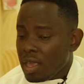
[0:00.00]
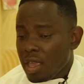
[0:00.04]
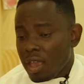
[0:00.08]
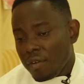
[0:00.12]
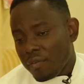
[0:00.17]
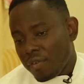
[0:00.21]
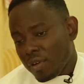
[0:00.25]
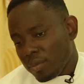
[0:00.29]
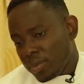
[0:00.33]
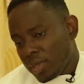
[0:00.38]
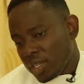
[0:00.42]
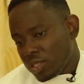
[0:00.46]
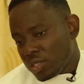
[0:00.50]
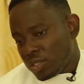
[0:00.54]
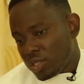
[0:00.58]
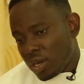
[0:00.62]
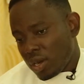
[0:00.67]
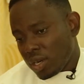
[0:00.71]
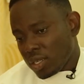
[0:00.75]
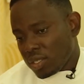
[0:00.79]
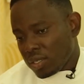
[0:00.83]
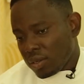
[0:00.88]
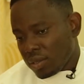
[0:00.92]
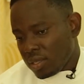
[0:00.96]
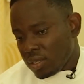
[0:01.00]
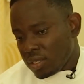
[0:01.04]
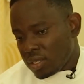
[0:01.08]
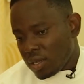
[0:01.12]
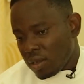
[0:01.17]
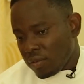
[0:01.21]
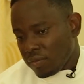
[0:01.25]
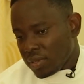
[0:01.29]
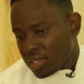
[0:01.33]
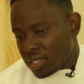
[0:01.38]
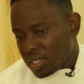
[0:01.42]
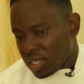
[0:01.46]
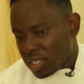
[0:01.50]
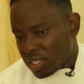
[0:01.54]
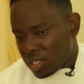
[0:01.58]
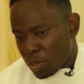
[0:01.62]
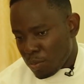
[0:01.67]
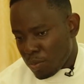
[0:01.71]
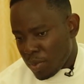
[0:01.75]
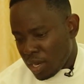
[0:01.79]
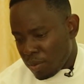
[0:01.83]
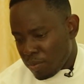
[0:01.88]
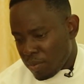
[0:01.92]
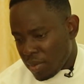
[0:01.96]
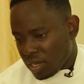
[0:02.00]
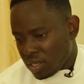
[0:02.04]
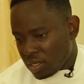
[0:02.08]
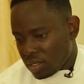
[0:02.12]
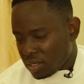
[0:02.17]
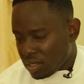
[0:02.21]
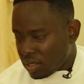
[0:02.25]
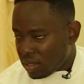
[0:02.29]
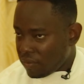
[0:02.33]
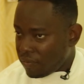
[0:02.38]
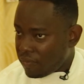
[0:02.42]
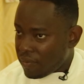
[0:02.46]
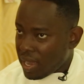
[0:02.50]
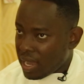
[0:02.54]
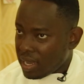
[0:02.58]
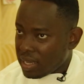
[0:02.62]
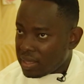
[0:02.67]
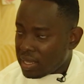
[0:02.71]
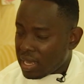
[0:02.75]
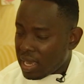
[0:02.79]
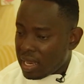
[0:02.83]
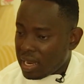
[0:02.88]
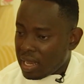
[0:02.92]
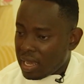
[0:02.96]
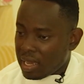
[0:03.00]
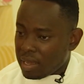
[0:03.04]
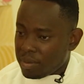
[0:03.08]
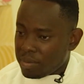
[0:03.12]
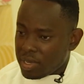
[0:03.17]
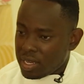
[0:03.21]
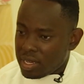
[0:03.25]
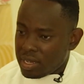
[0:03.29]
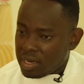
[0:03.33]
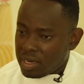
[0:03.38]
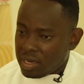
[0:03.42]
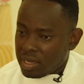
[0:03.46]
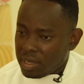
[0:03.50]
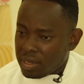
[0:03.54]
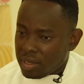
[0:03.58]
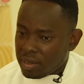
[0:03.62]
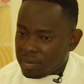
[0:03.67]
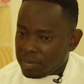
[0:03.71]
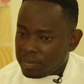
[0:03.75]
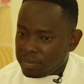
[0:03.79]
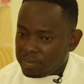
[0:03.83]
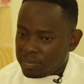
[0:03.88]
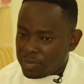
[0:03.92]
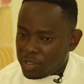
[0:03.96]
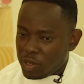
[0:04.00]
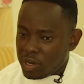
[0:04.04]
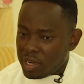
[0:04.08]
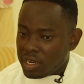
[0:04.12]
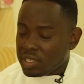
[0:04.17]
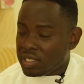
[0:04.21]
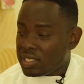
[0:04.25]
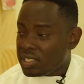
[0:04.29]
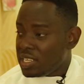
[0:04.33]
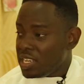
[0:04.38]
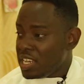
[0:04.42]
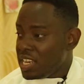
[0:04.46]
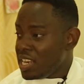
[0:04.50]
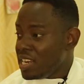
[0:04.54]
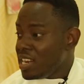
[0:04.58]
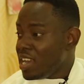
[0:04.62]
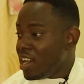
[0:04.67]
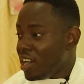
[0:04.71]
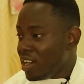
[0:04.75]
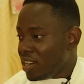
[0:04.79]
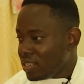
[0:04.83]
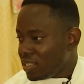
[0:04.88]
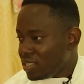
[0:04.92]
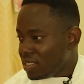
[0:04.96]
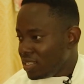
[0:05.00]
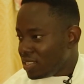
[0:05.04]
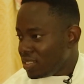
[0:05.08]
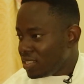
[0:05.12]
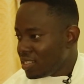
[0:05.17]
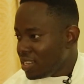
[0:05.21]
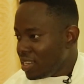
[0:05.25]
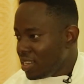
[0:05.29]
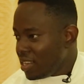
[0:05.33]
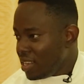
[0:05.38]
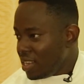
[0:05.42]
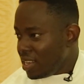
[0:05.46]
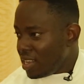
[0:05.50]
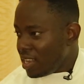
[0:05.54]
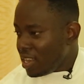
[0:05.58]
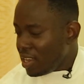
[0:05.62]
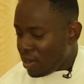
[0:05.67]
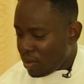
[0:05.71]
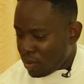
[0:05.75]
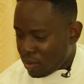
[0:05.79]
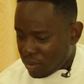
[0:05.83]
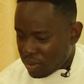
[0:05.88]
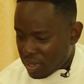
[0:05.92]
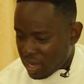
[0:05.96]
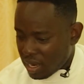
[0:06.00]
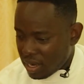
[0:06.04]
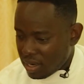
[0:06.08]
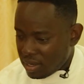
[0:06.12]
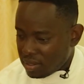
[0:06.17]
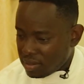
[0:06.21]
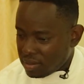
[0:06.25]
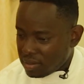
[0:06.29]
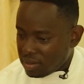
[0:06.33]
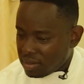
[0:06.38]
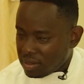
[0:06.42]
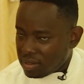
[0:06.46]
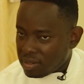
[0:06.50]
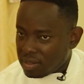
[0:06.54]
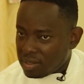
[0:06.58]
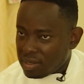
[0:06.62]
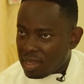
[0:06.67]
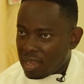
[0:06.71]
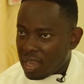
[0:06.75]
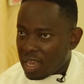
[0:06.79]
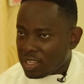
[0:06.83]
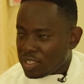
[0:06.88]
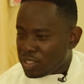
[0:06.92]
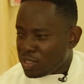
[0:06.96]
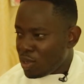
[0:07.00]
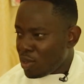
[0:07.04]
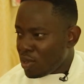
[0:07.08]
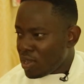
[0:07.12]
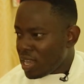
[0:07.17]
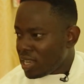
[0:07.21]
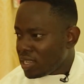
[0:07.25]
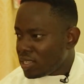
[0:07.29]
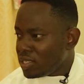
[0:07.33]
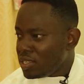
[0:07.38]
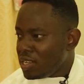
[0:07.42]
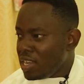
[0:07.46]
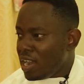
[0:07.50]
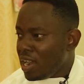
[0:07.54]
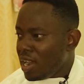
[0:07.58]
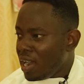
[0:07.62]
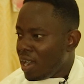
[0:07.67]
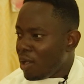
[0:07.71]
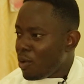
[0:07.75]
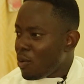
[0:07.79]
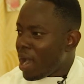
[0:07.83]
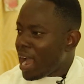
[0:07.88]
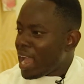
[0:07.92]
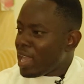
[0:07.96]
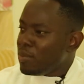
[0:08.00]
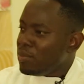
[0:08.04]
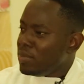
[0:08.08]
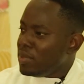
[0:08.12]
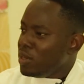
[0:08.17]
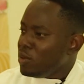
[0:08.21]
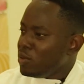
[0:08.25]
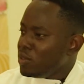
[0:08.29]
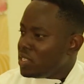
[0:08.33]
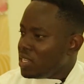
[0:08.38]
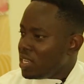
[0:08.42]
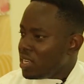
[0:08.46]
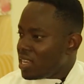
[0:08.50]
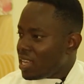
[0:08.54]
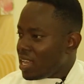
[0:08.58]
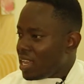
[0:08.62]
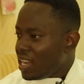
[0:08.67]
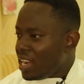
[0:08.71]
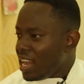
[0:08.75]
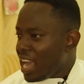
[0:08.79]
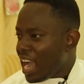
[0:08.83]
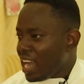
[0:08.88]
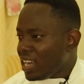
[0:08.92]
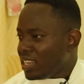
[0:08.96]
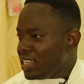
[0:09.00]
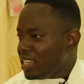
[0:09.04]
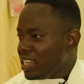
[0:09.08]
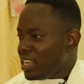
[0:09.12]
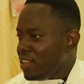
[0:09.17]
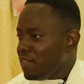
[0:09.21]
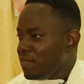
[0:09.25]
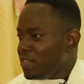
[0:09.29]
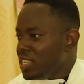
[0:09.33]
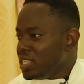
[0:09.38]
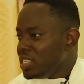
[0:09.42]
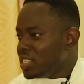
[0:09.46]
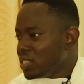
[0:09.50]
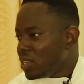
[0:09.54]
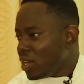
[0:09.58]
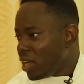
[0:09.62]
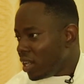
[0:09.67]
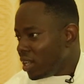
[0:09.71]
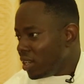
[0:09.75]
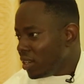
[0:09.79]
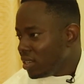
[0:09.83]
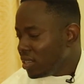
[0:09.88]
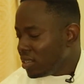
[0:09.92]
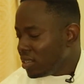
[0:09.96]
From the start of this conversation, you made mention of the fact that, I mean, you're a teen artist and all that. As young as you are, why music, and how did it even start?